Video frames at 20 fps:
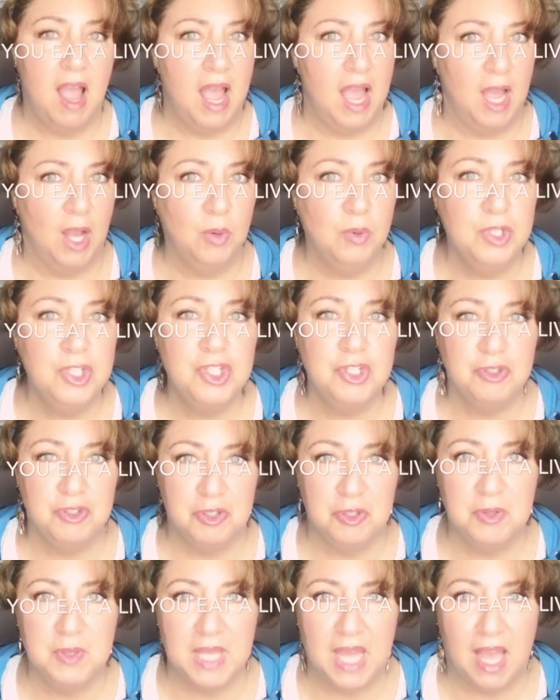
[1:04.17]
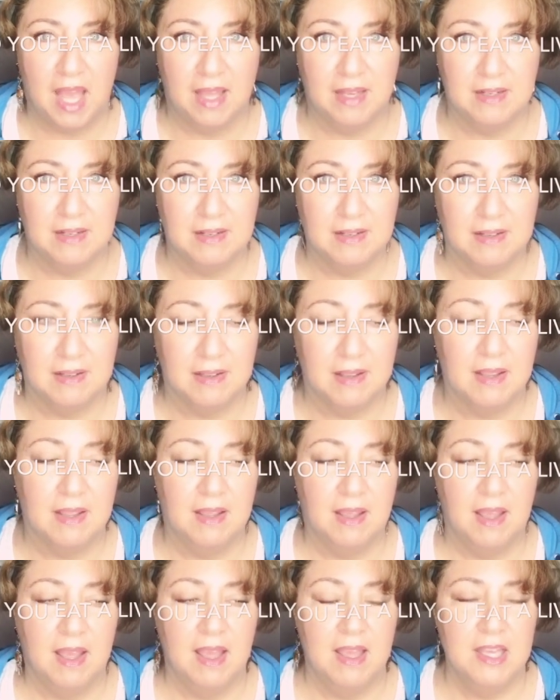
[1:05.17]
how would you do that?
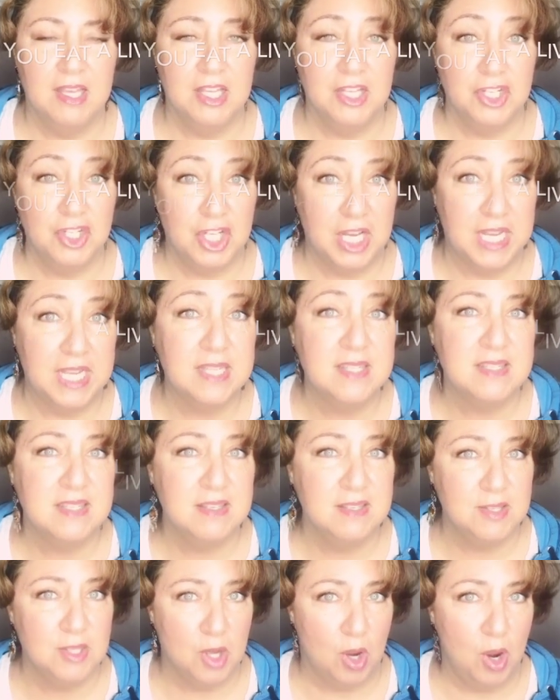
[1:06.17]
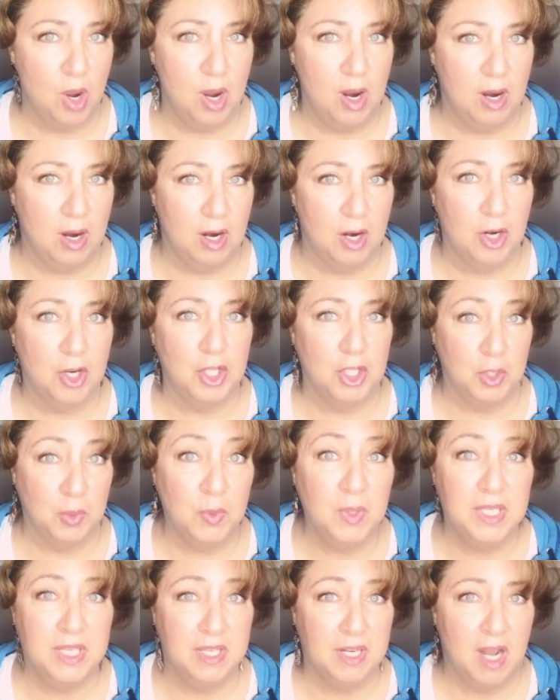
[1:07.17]
Chances are you
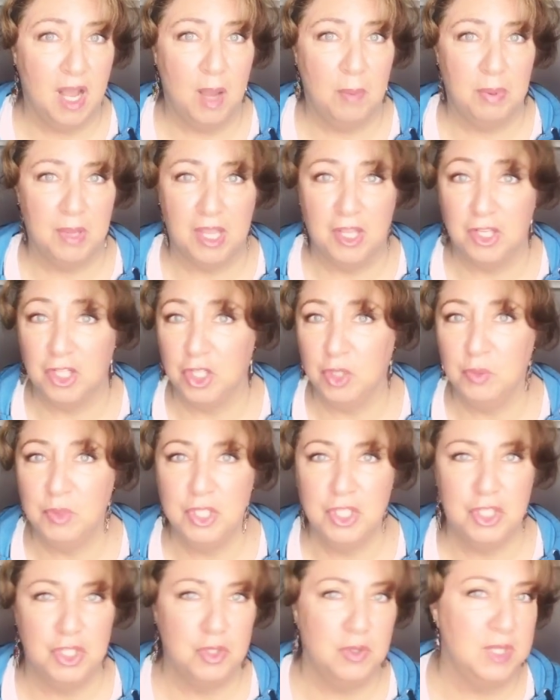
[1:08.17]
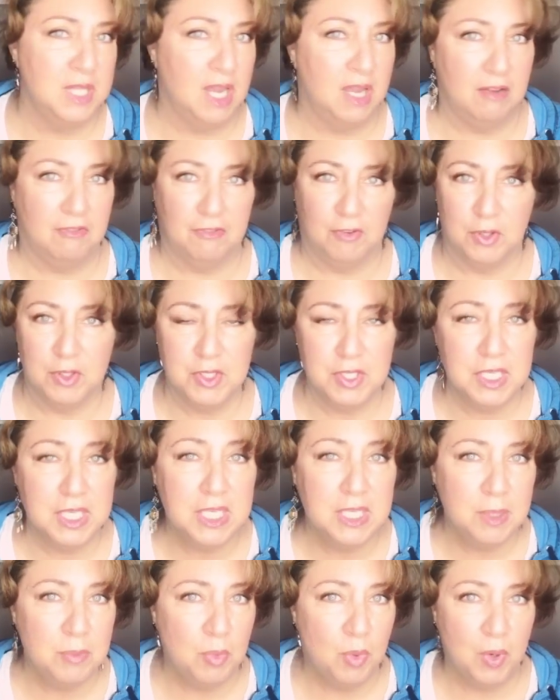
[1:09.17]
would get up and you would do that first thing
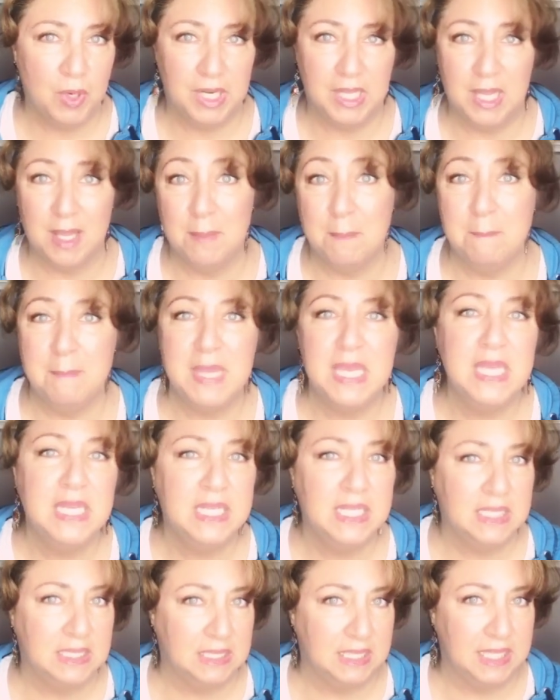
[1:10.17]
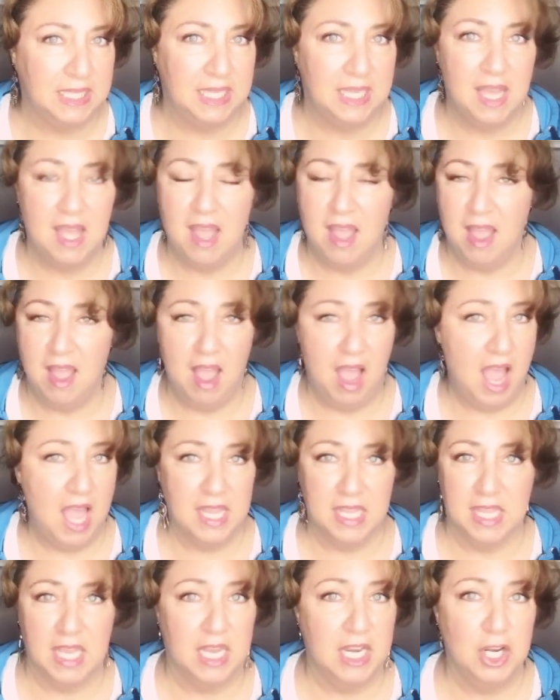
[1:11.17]
in the morning immediately
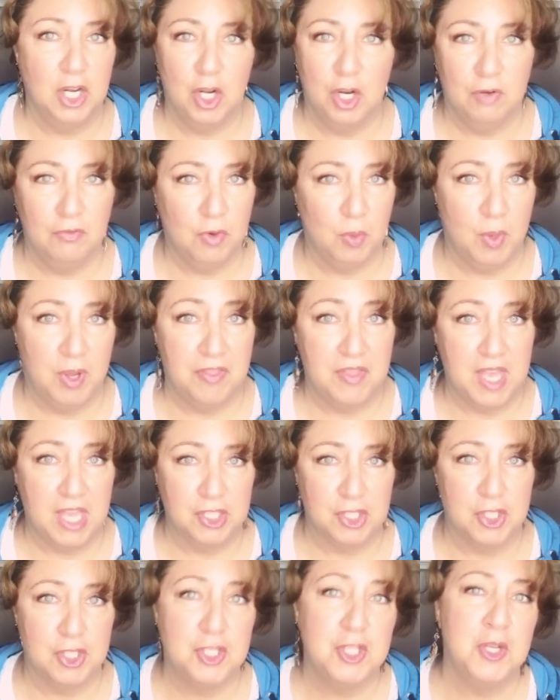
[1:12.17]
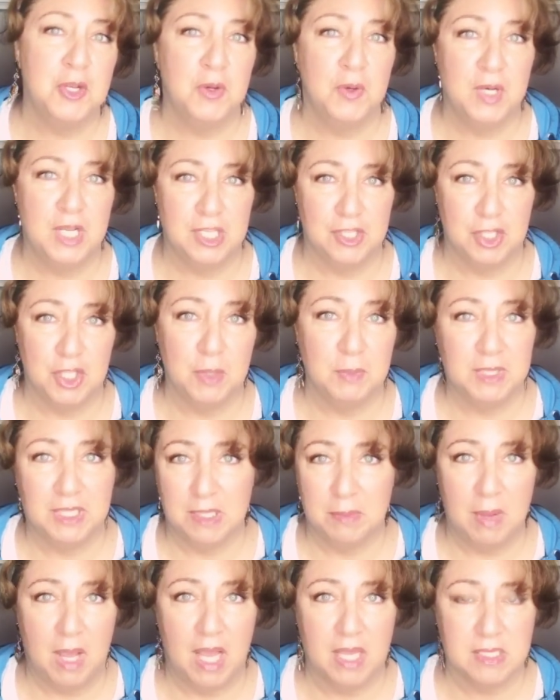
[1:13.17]
and get it over with as soon as
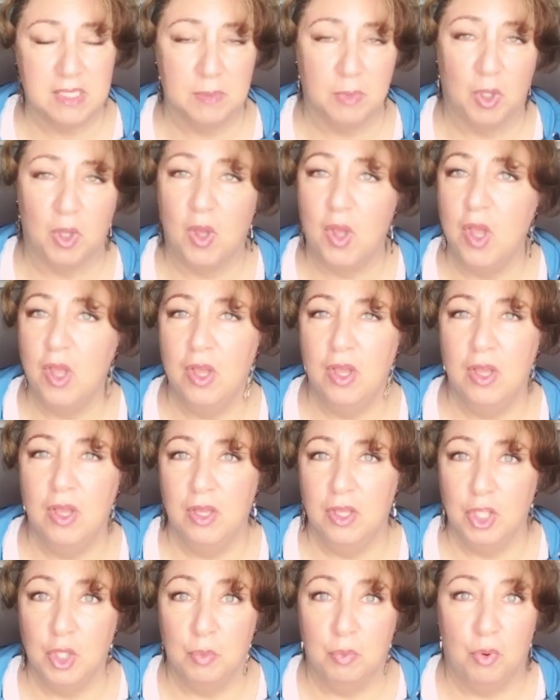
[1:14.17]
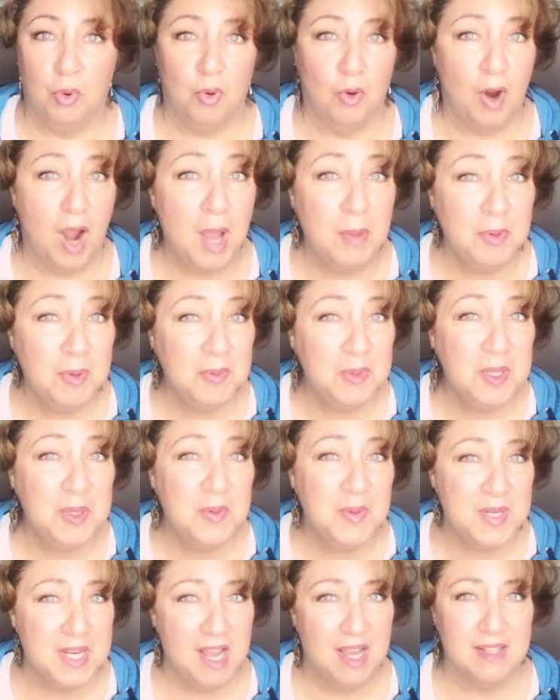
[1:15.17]
humanly possible. You probably
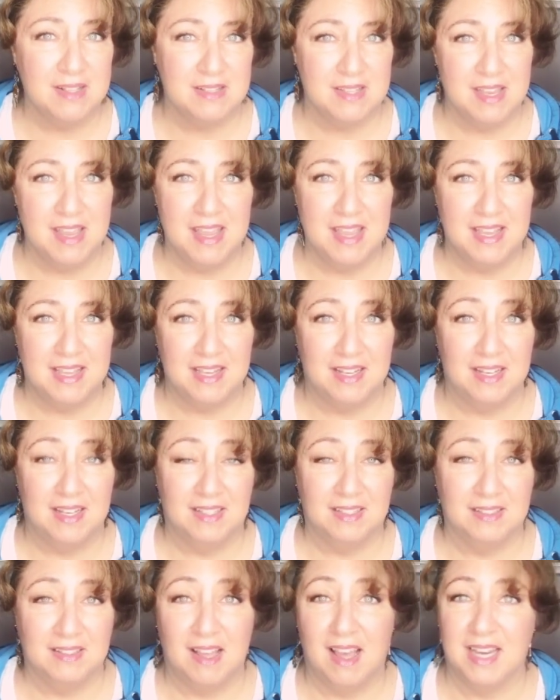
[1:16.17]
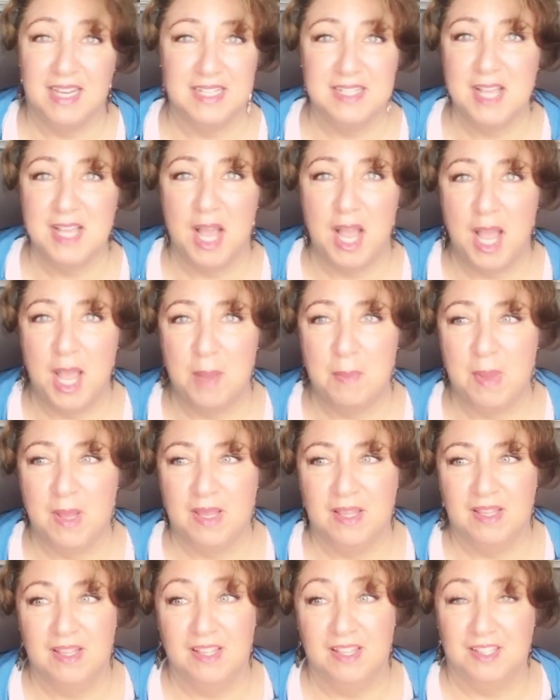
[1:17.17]
would not take a lot of time
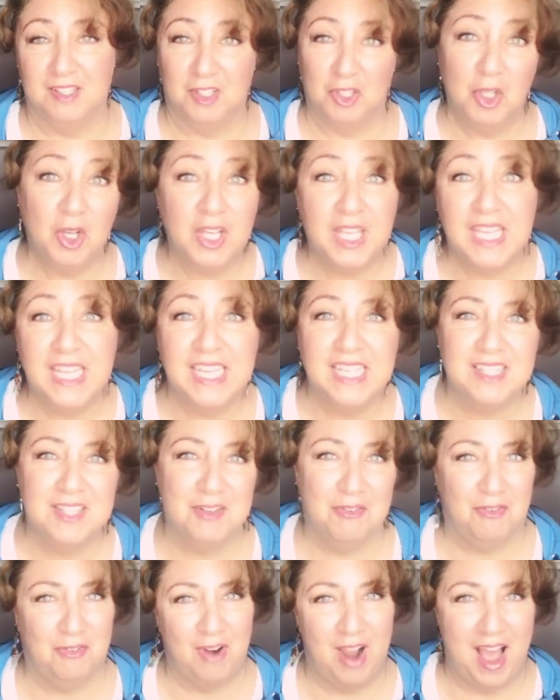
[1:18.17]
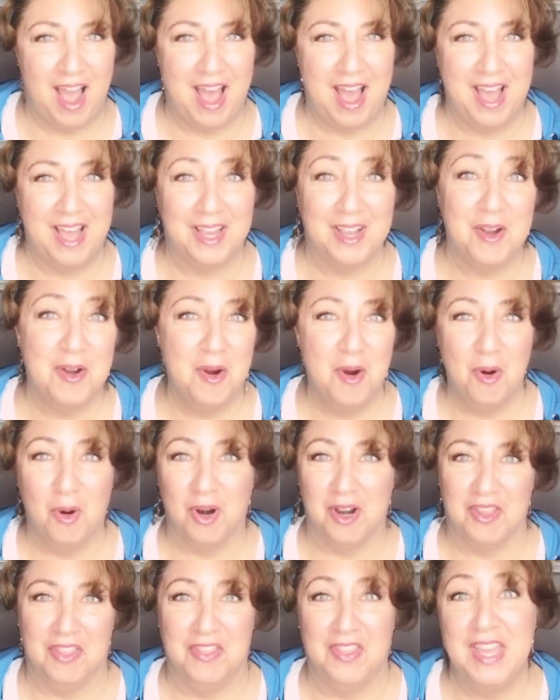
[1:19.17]
looking at the frog
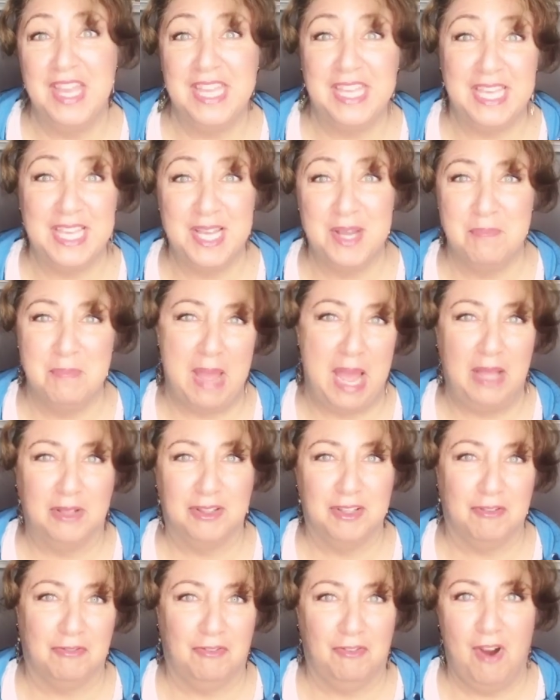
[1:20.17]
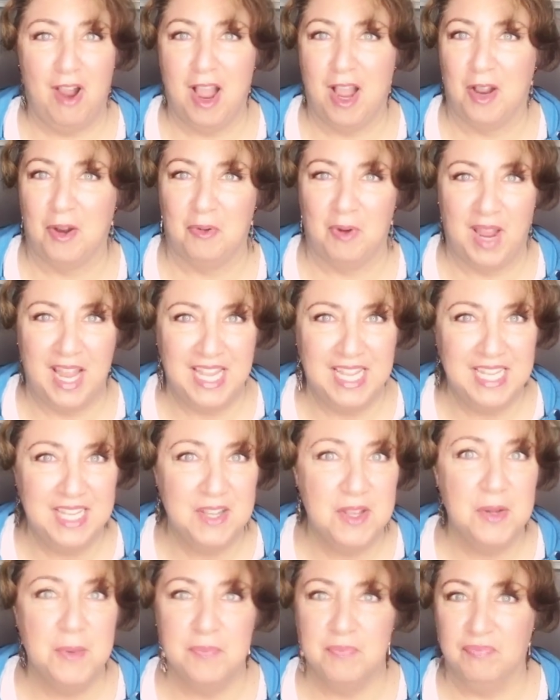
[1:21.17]
or thinking about the frog, right?
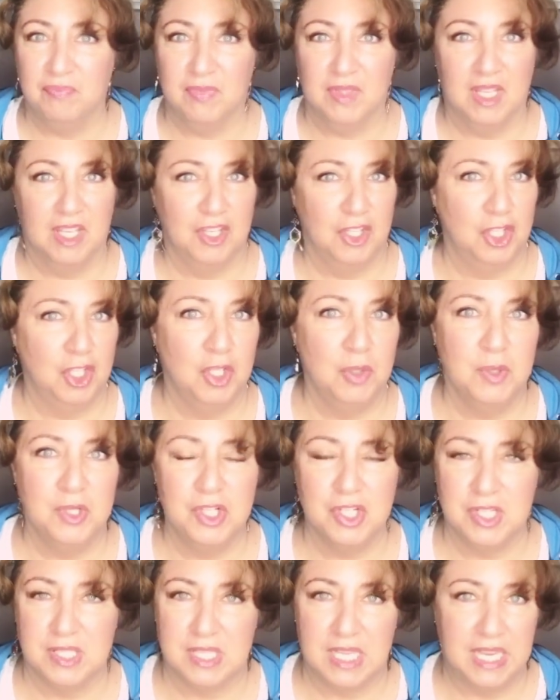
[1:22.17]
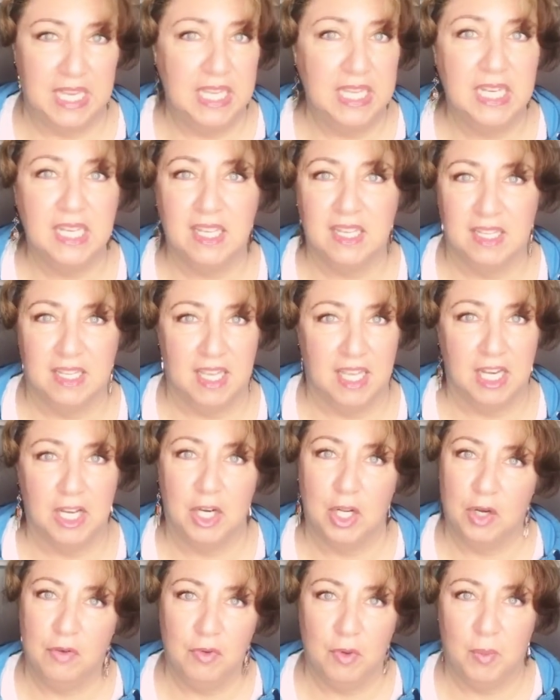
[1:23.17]
You would just eat it and get it
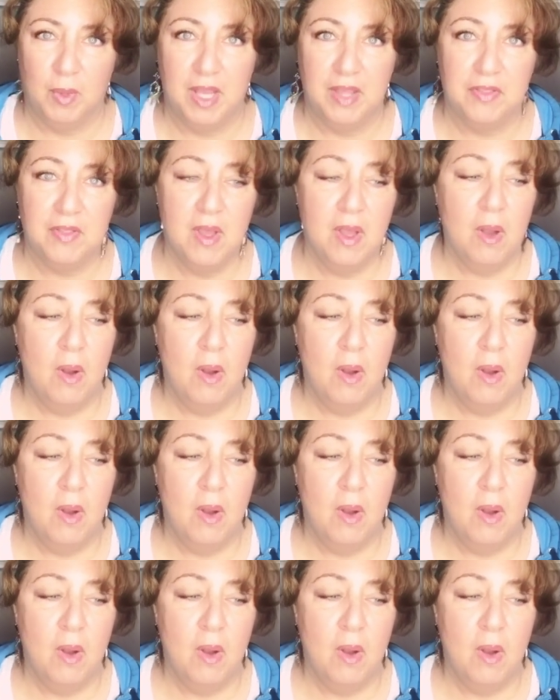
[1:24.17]
over with.